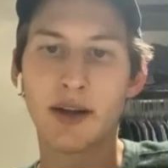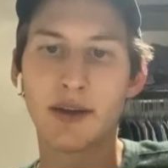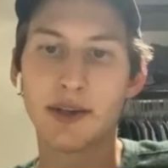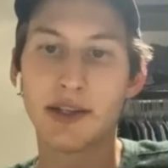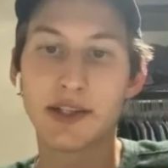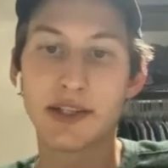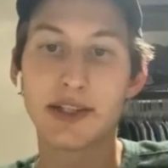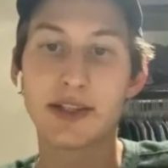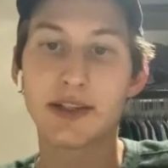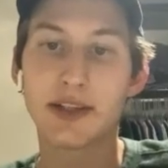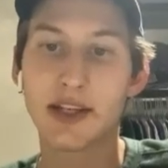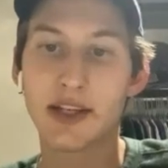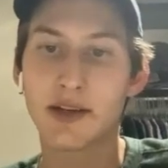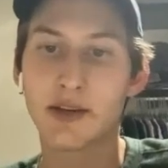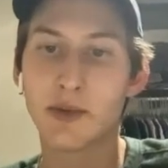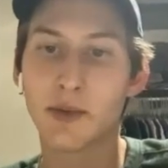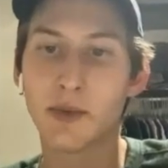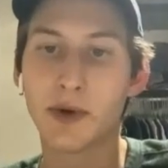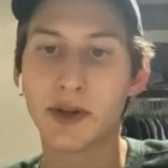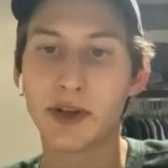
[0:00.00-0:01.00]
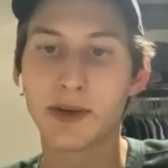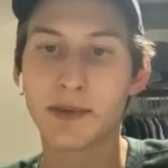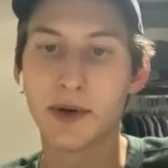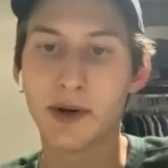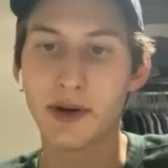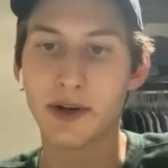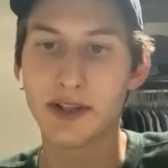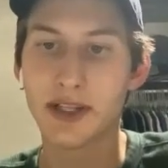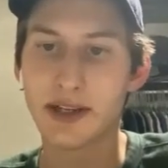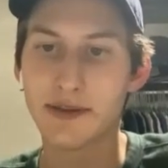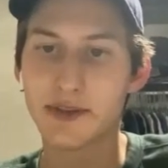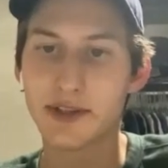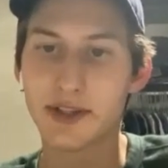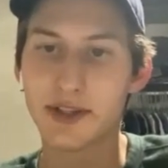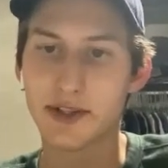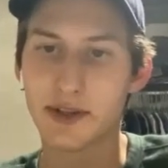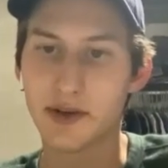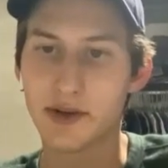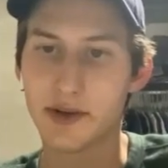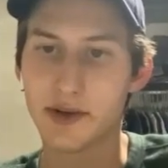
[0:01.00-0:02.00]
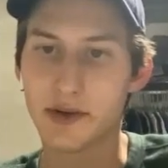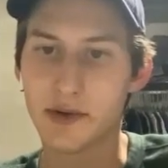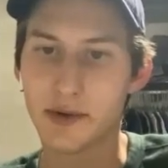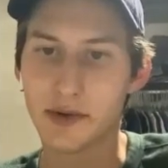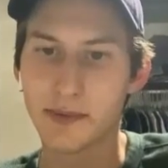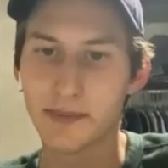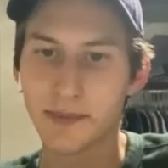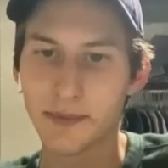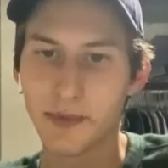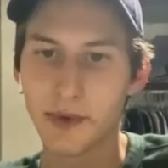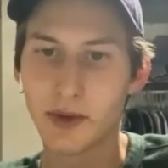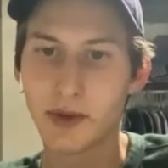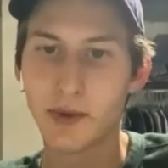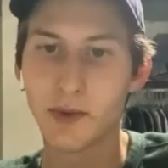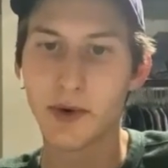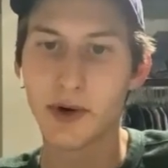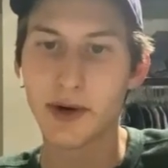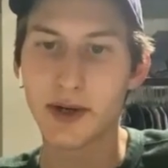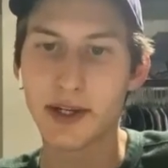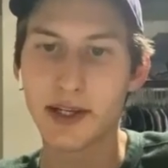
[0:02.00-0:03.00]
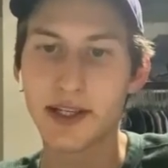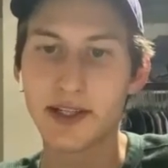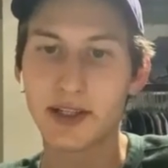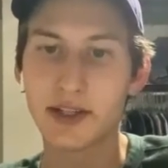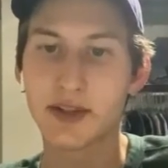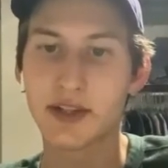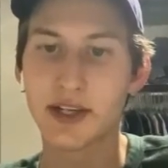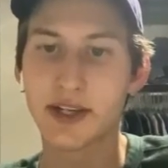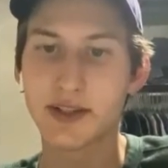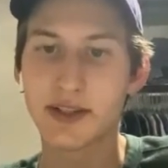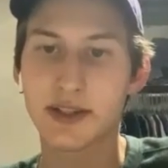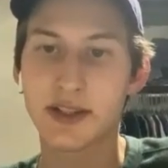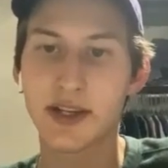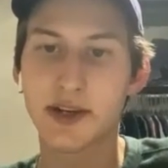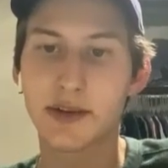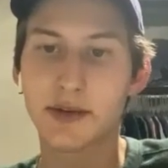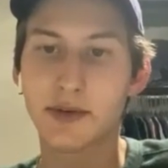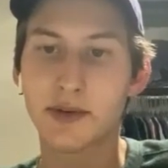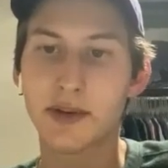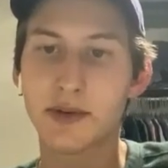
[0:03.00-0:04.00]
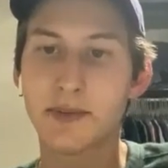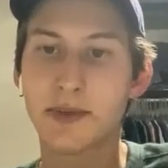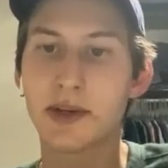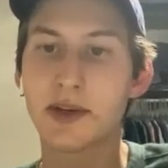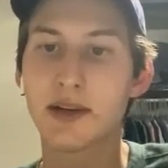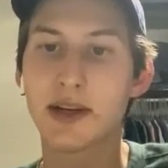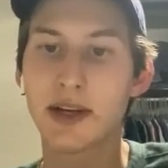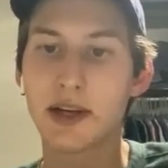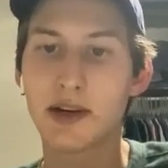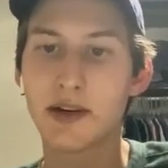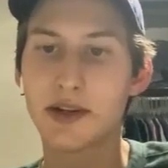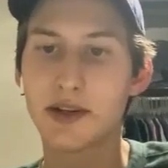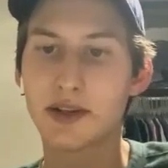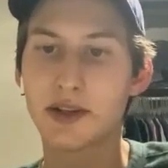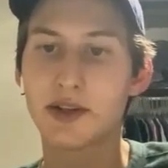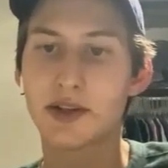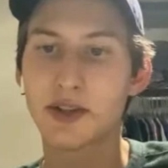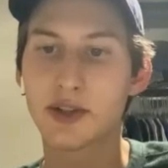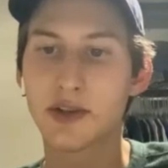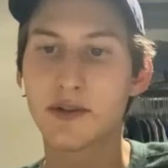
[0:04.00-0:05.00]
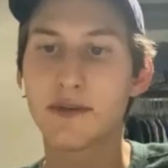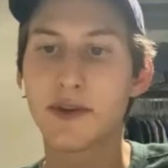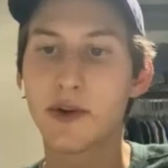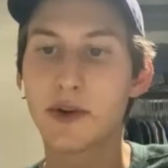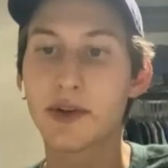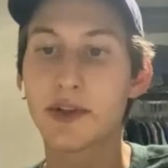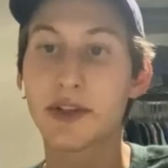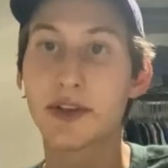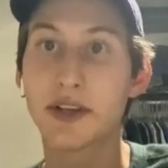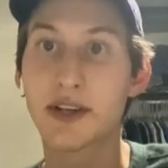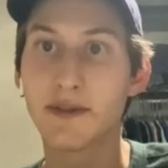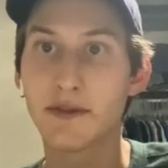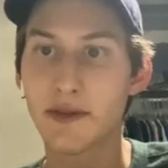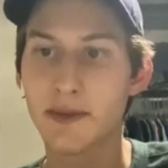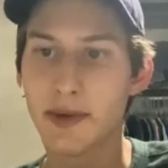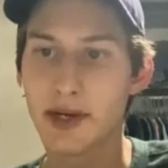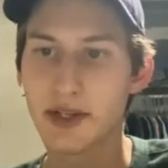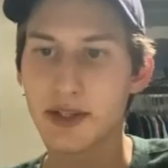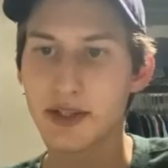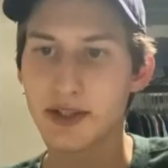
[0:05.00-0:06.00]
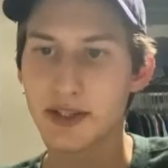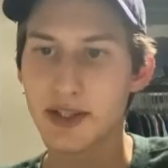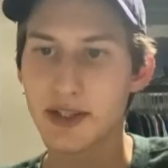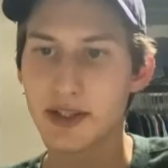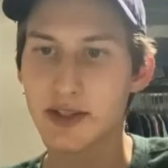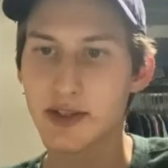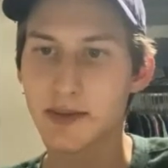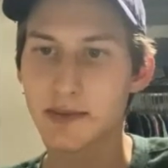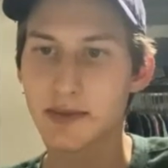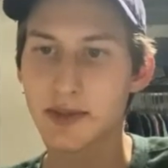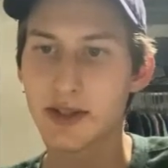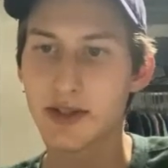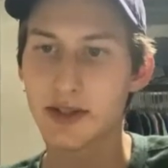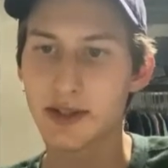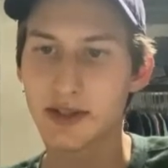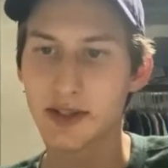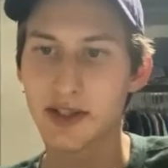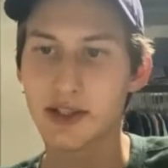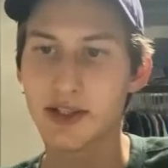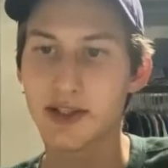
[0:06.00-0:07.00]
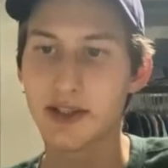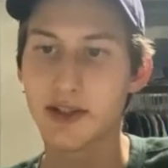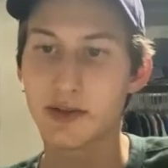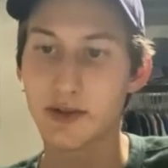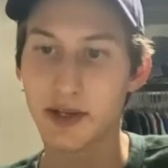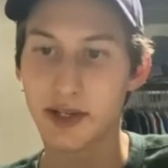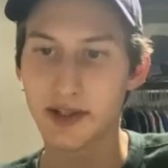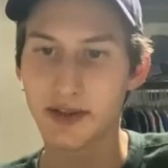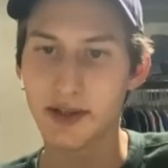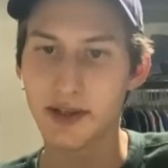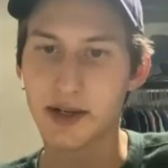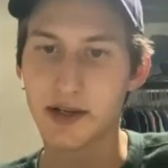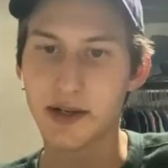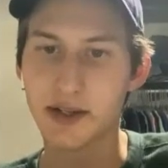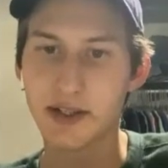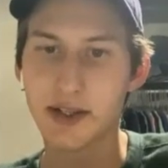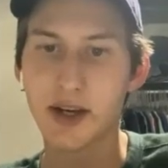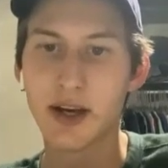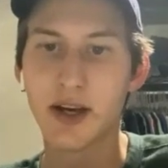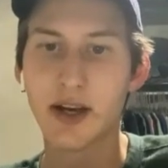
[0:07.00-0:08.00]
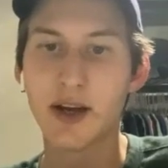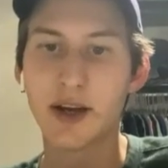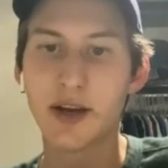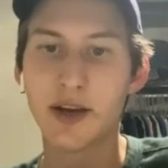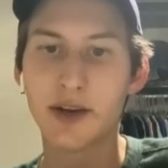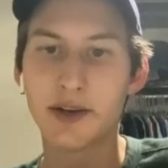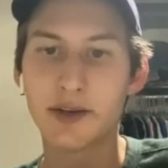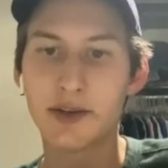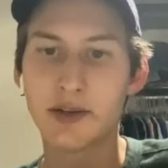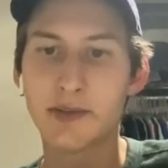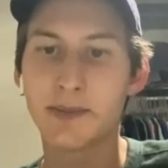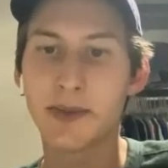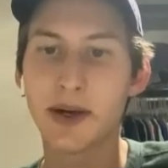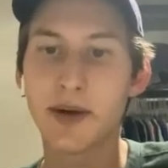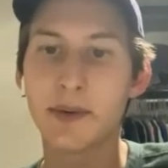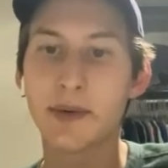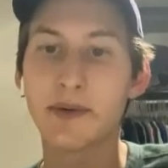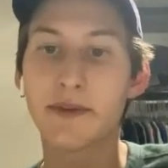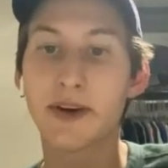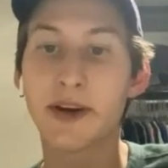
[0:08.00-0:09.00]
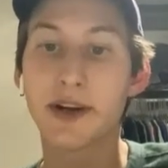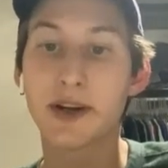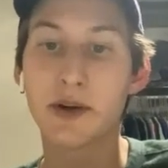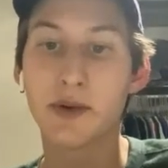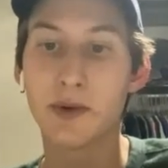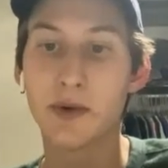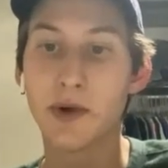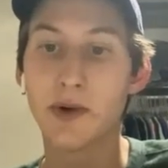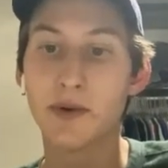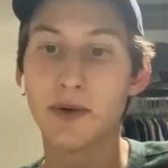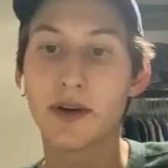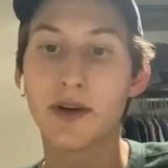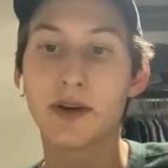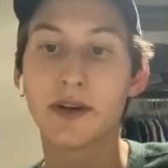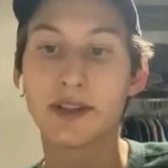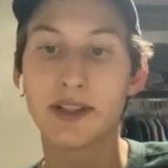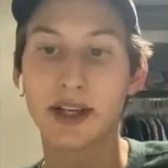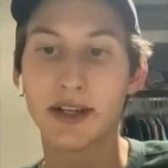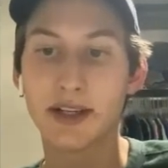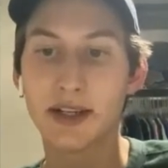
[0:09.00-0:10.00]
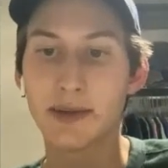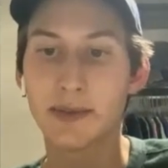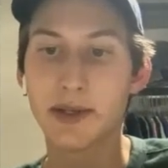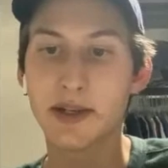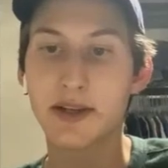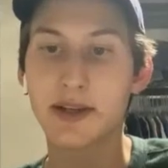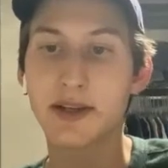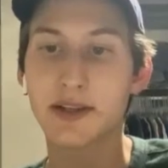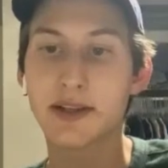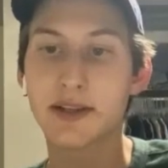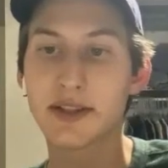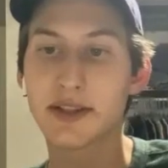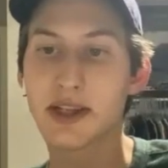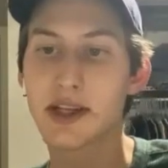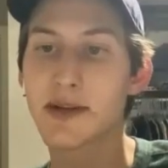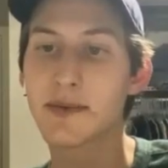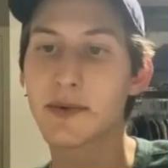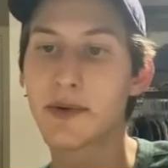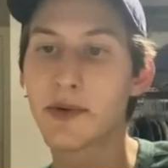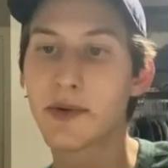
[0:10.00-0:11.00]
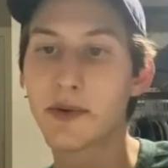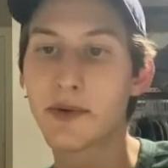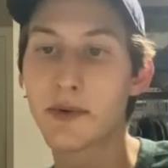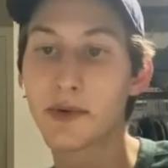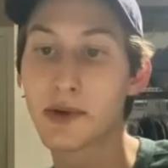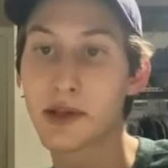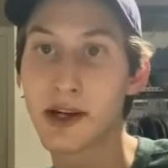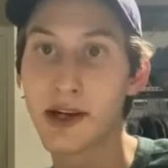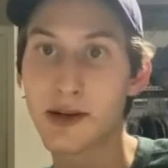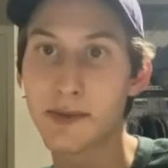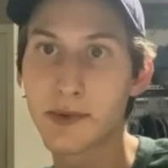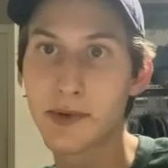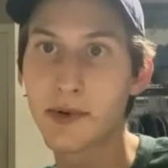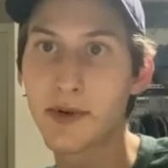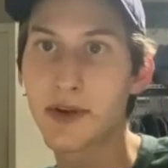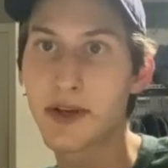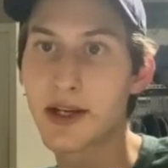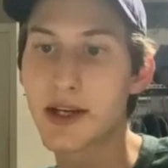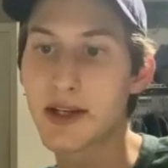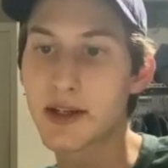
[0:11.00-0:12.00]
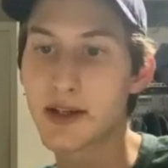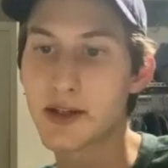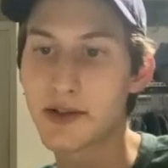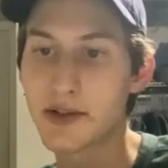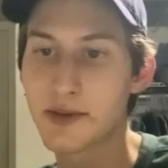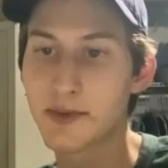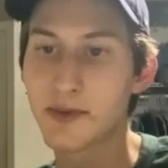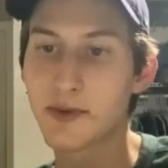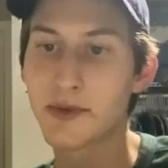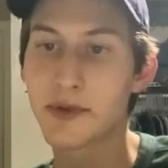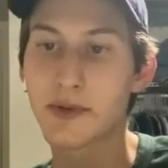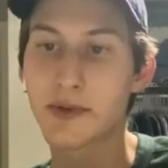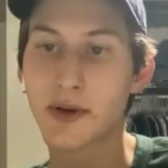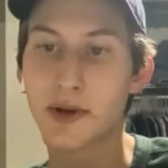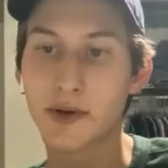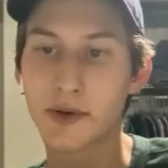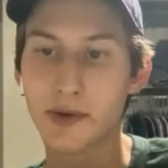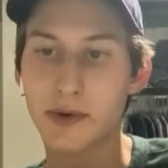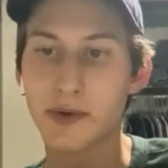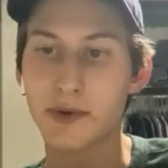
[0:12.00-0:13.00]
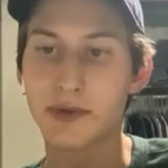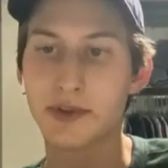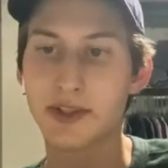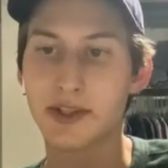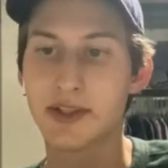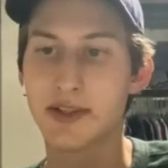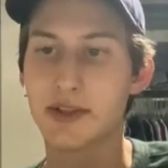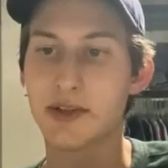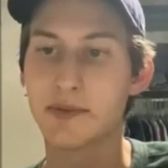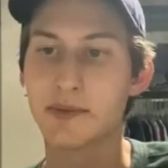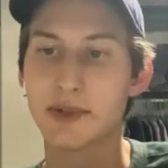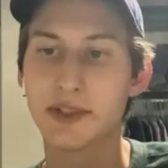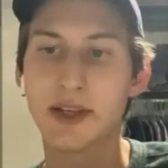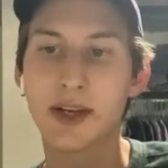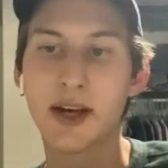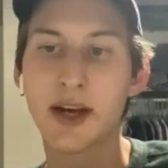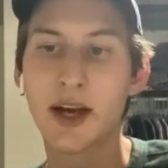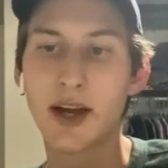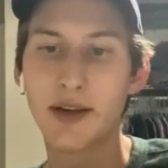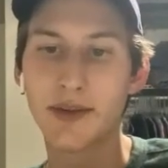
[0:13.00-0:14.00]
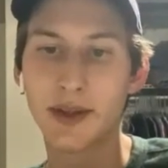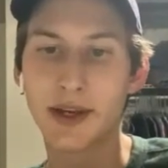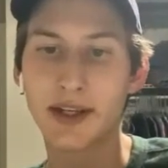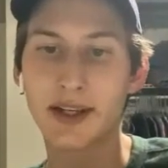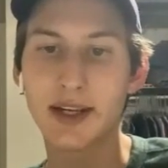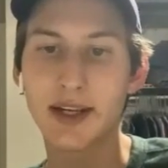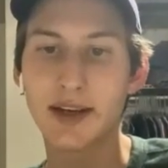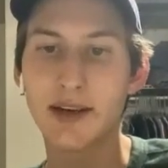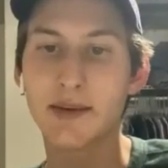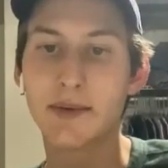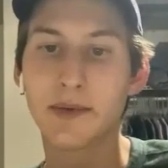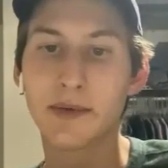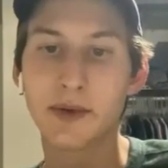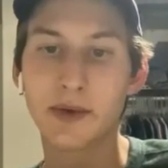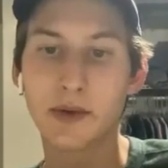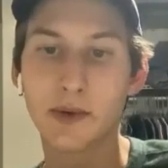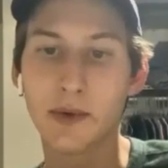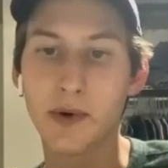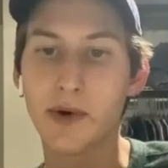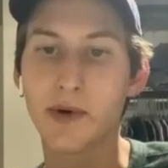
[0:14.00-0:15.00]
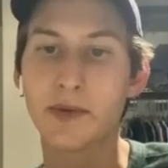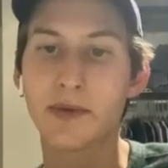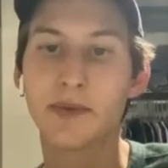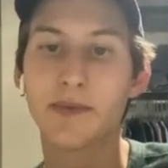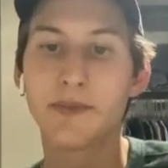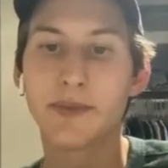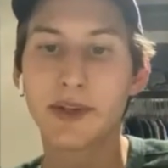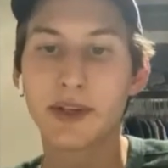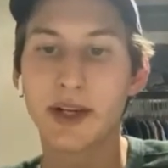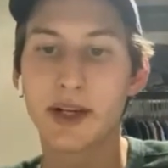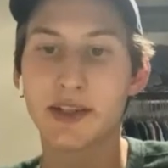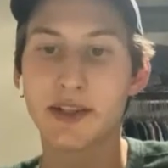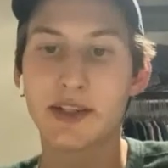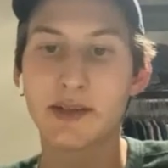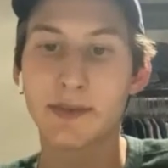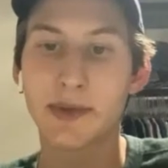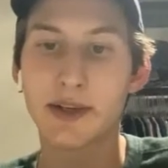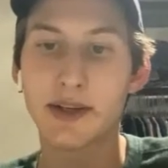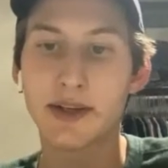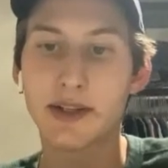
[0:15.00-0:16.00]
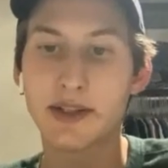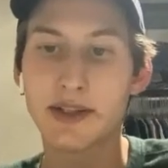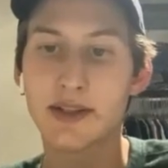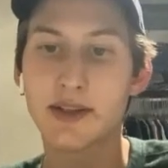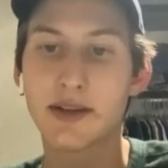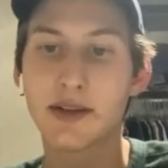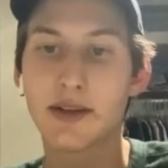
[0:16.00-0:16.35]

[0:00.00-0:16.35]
This is akin to William Hart Davidson's article, where he suggests technical communicators should focus on information systems, such as translators, to better provide a, quote, dynamic, stable, reliable, and usable, unquote, systems that can, quote, customized,